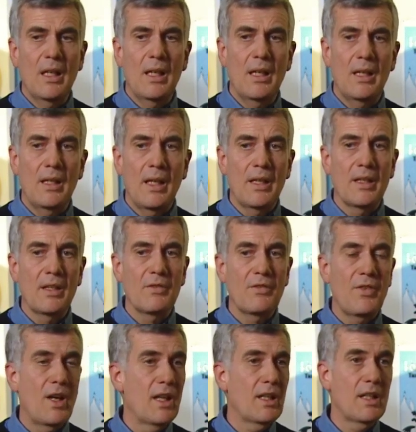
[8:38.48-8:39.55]
uh, and then
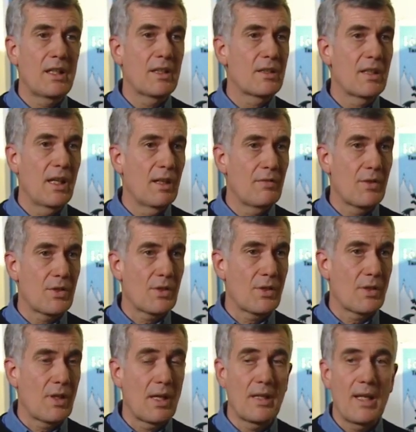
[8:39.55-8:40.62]
finally in
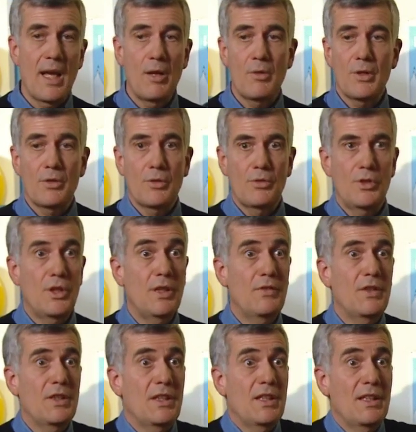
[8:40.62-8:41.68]
television, and now into D
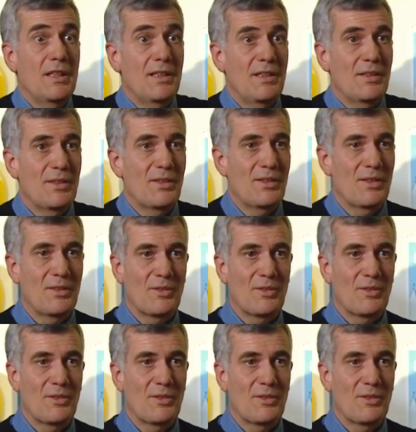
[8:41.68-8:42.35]
V Ds,